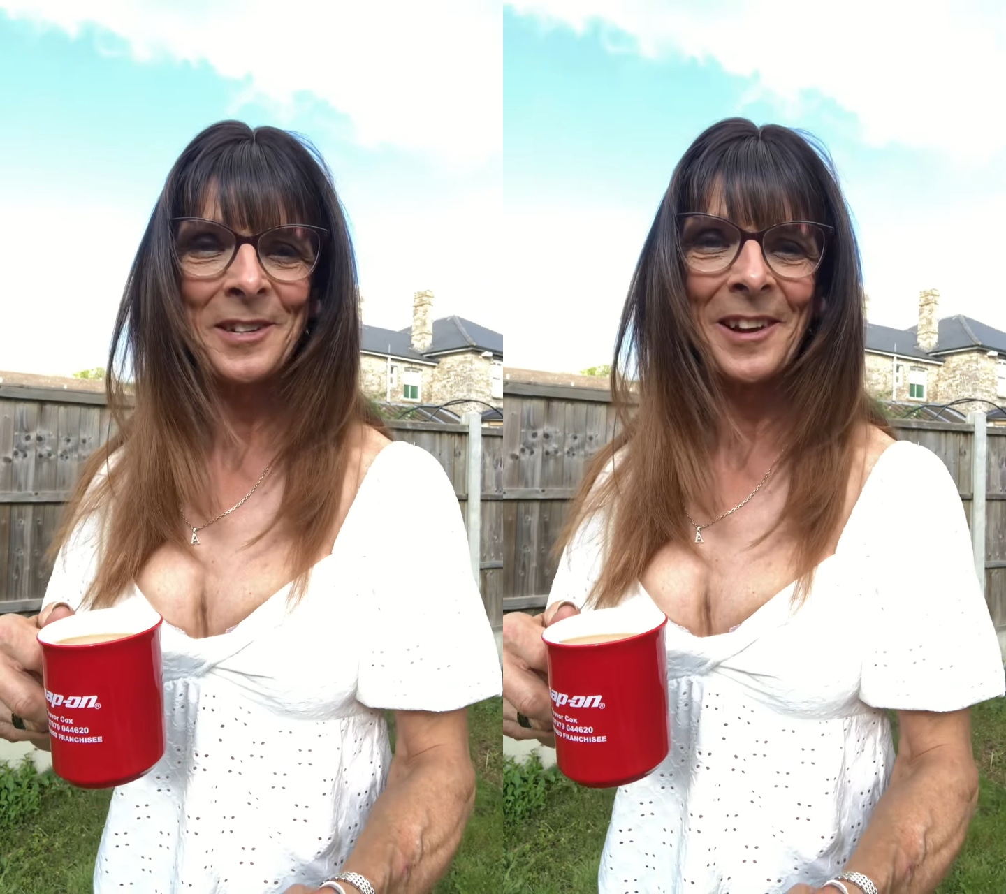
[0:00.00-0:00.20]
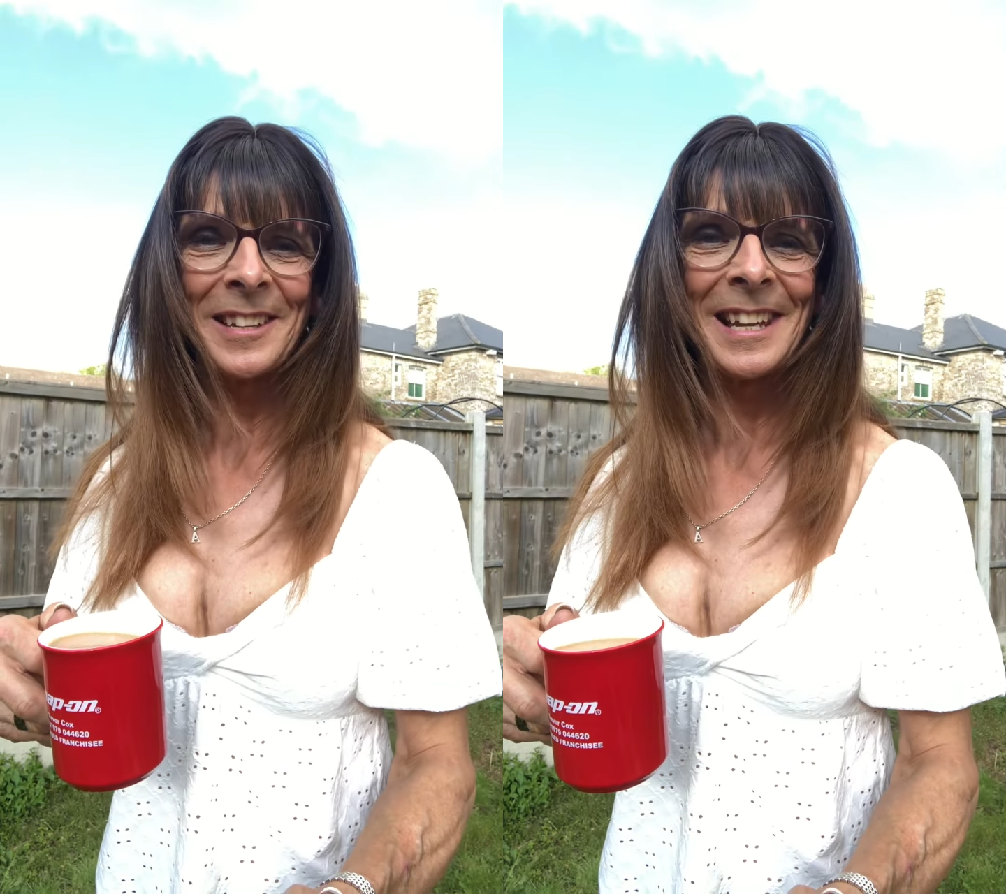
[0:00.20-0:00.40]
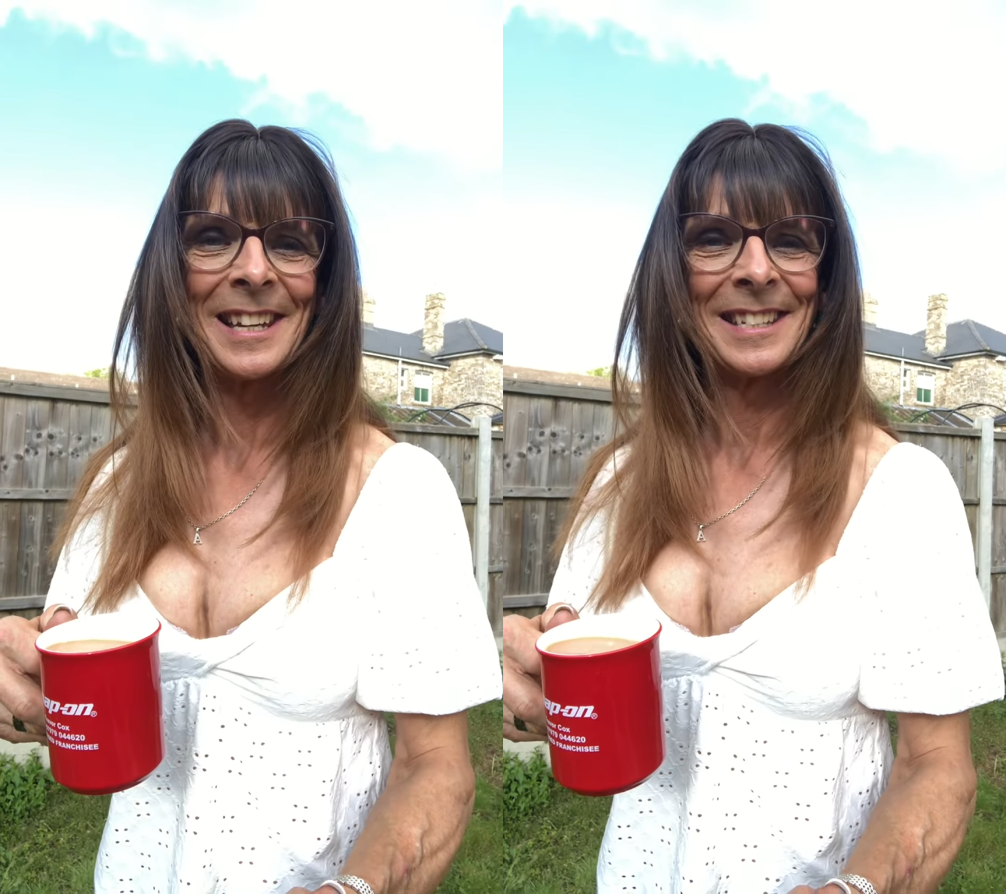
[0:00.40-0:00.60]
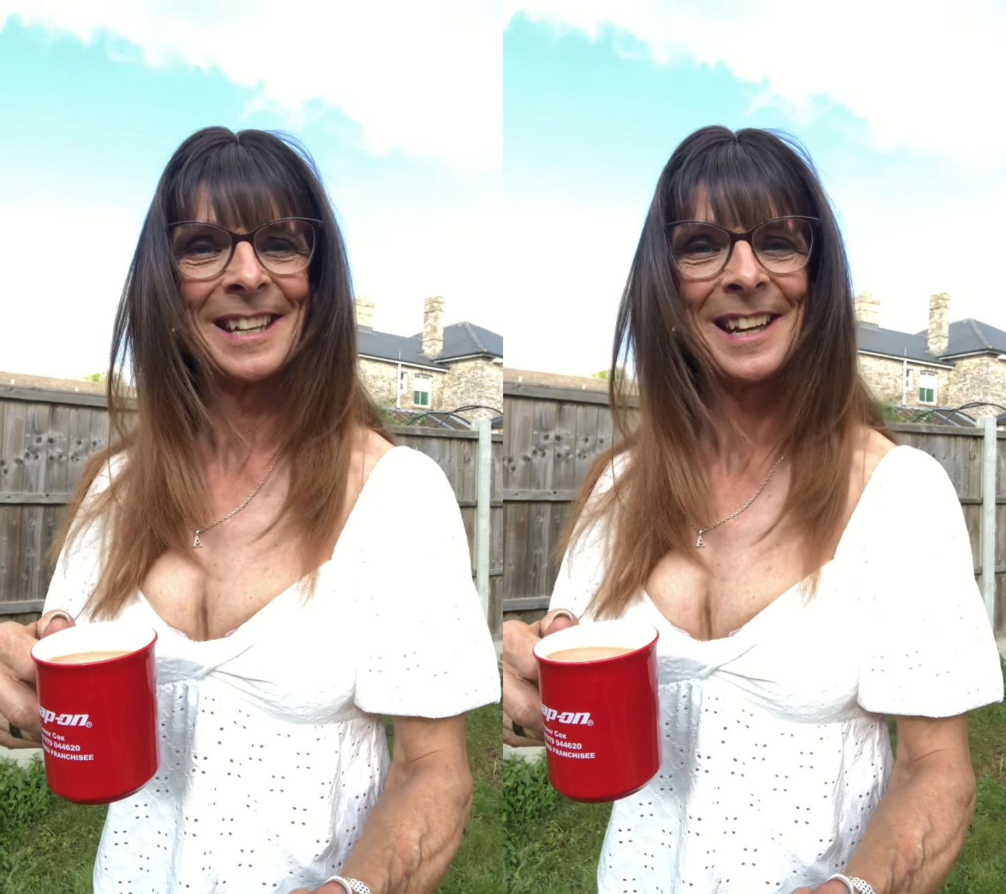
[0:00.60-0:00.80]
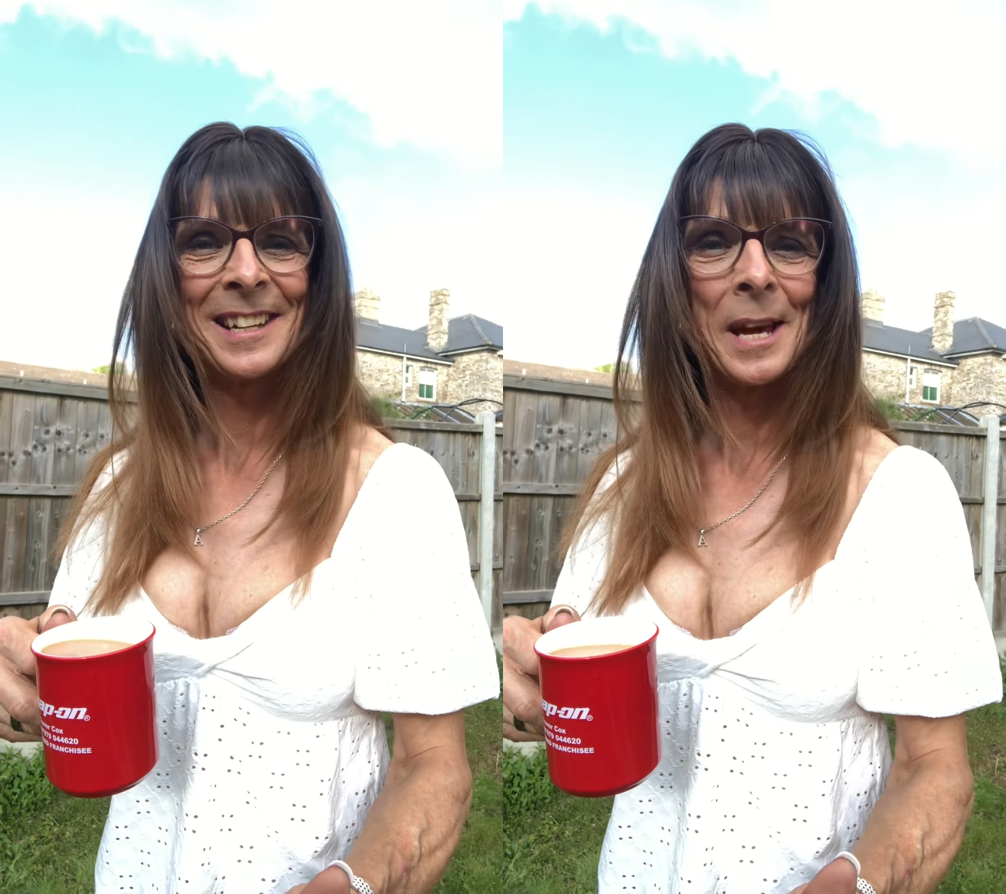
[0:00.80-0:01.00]
to you guys later.
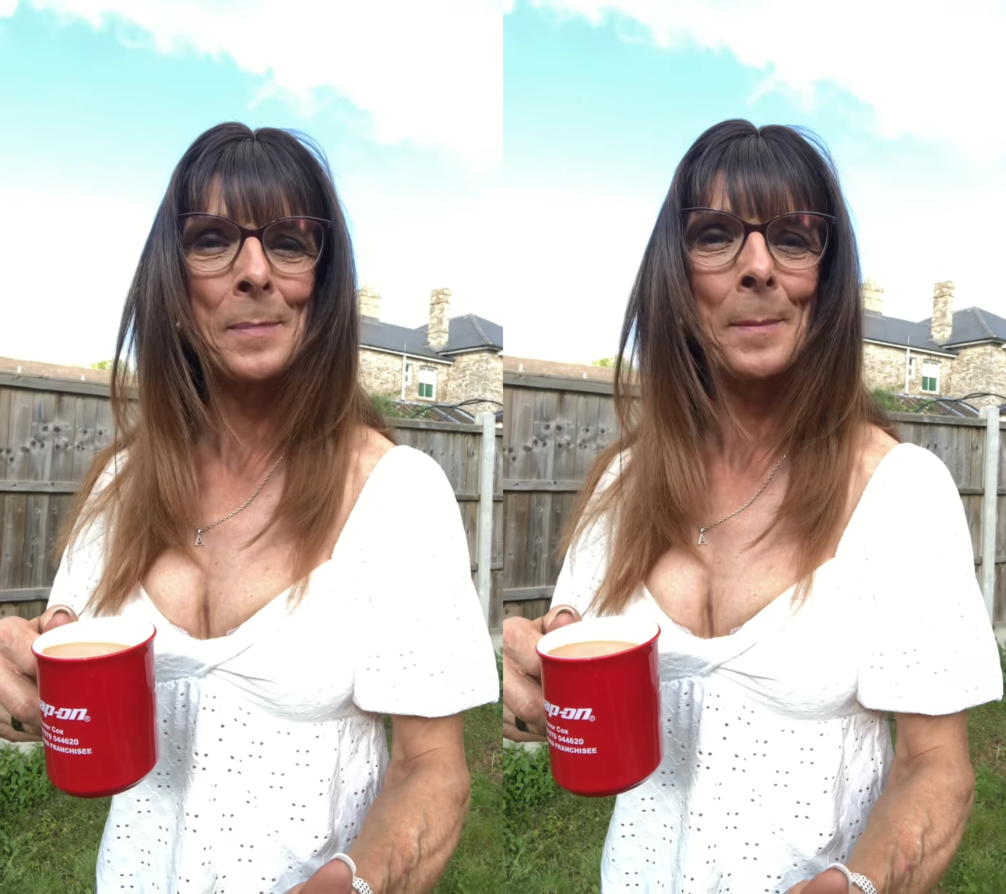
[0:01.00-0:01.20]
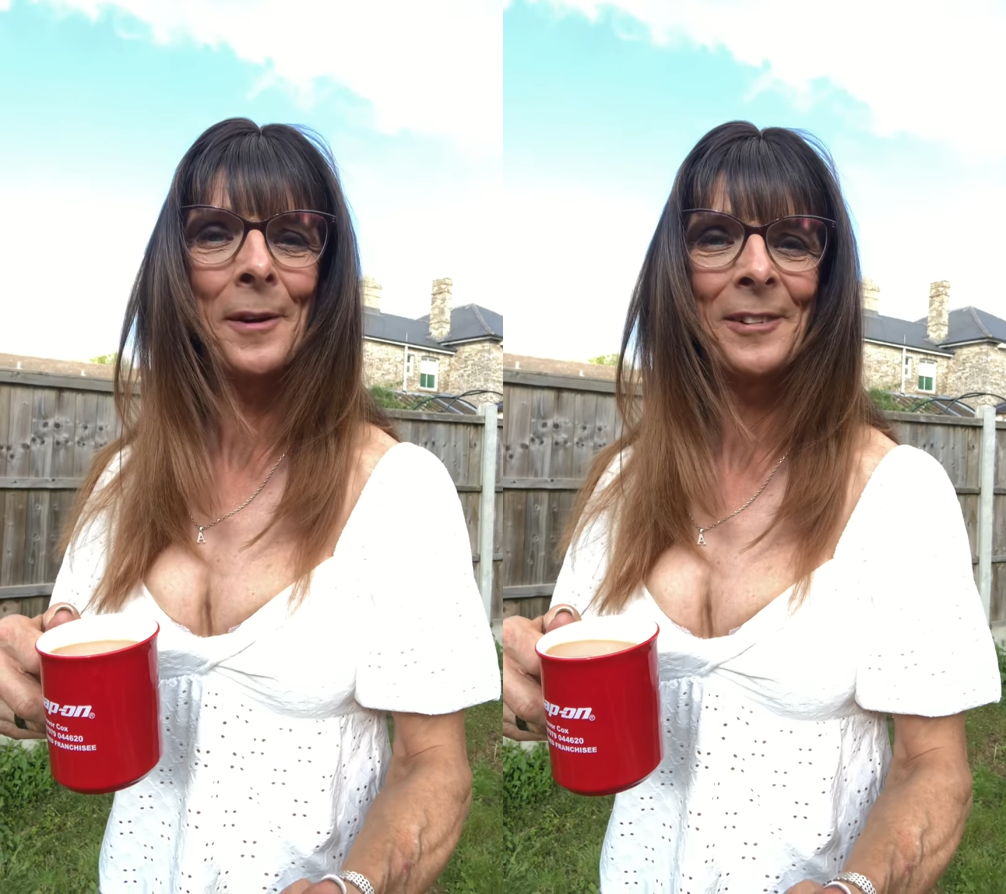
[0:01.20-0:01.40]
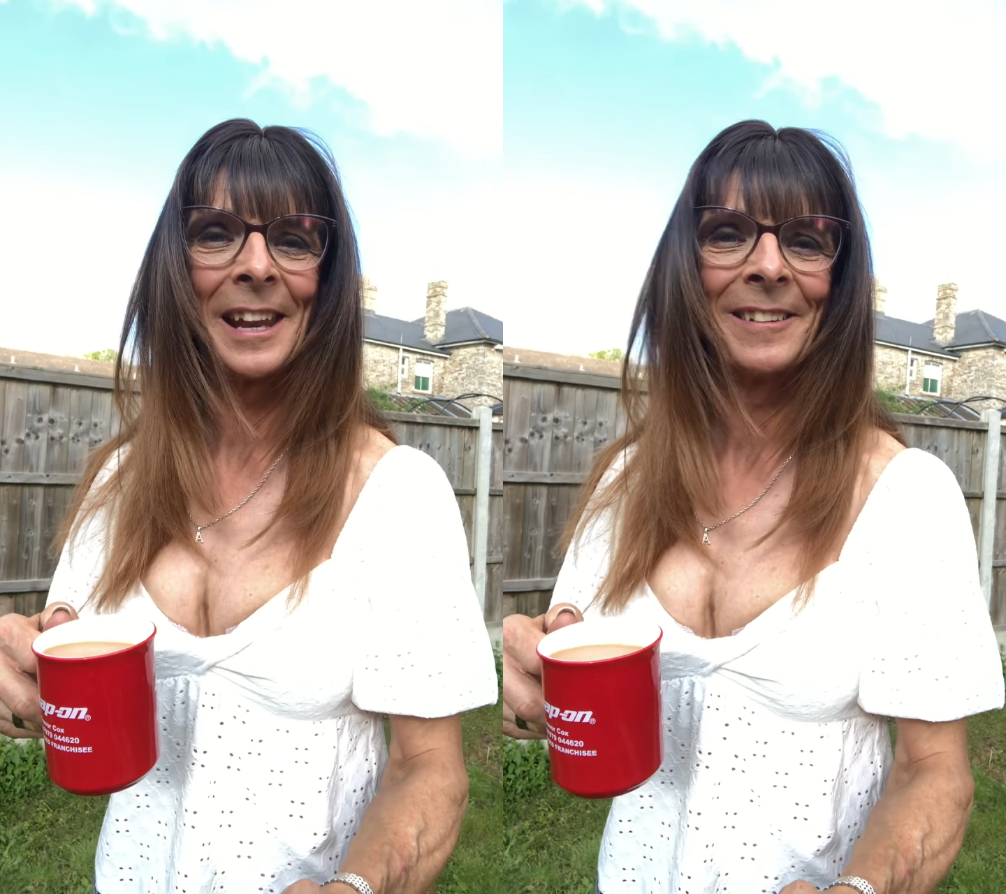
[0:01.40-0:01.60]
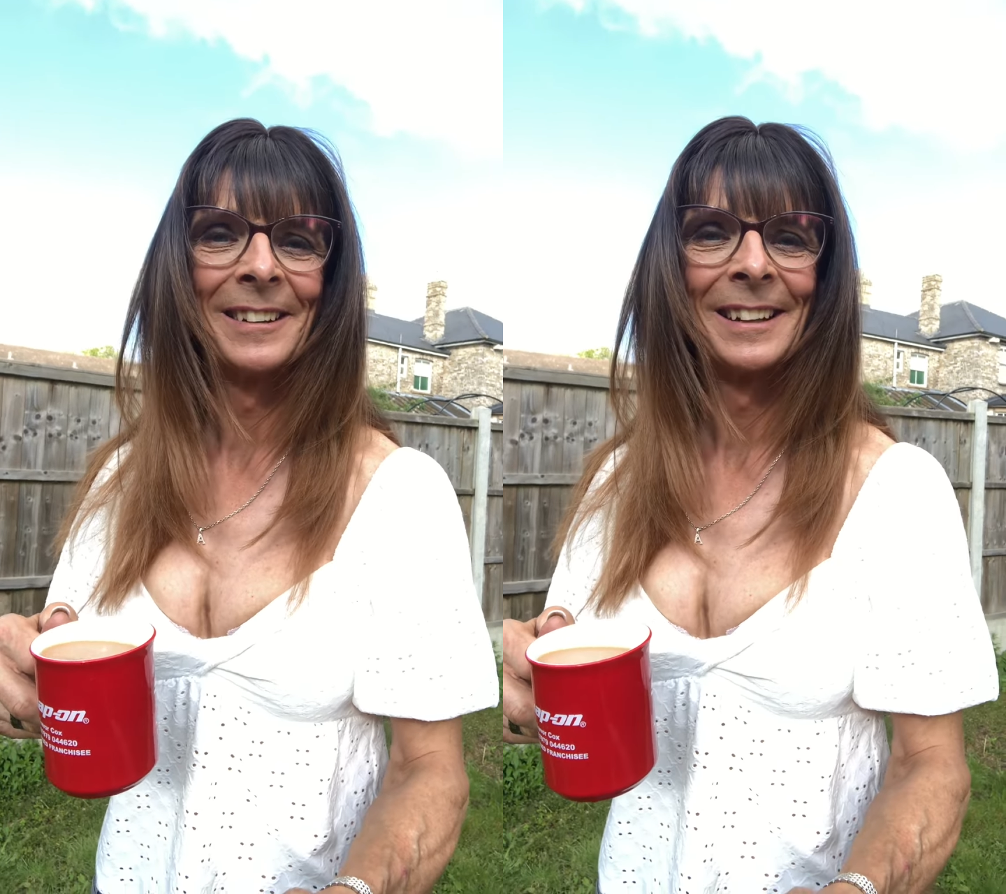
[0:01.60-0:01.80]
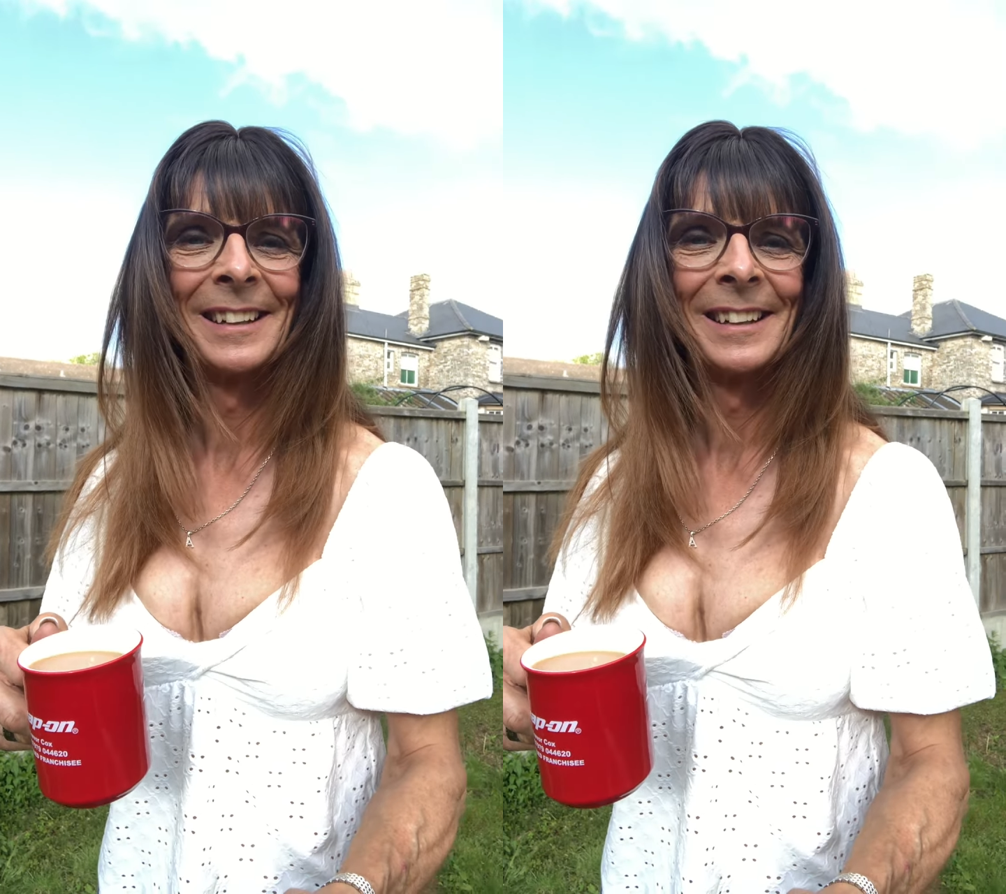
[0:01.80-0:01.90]
Okay, bye-bye for now.